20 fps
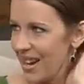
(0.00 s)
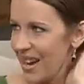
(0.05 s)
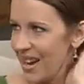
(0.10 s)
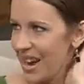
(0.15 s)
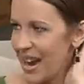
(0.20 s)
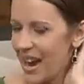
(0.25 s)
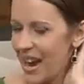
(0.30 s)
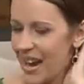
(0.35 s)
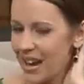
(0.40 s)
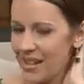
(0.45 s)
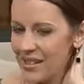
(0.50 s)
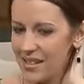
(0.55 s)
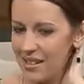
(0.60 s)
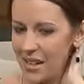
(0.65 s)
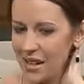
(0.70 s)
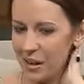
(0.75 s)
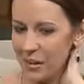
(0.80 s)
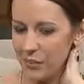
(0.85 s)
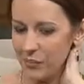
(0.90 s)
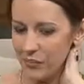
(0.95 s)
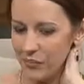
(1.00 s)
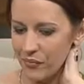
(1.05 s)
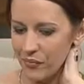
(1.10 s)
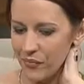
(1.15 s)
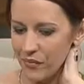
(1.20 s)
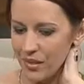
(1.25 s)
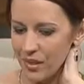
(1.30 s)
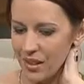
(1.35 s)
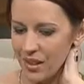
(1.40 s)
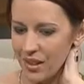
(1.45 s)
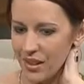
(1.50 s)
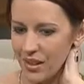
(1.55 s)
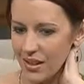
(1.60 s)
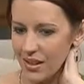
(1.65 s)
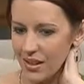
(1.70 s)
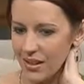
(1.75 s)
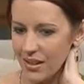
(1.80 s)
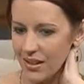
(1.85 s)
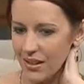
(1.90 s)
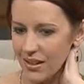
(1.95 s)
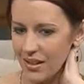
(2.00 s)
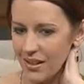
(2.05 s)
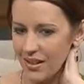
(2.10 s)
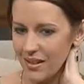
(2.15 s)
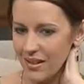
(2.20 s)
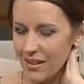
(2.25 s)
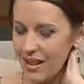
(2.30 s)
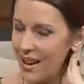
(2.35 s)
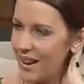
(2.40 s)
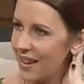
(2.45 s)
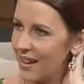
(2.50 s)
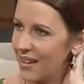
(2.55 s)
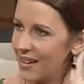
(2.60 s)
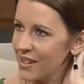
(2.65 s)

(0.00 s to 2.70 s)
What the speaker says: And, yeah,